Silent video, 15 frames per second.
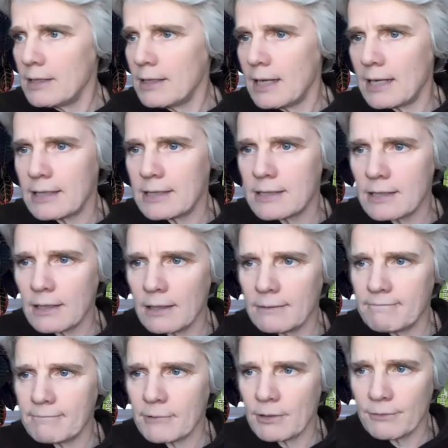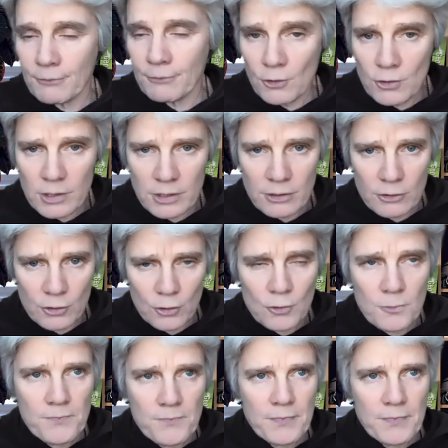And confusing the two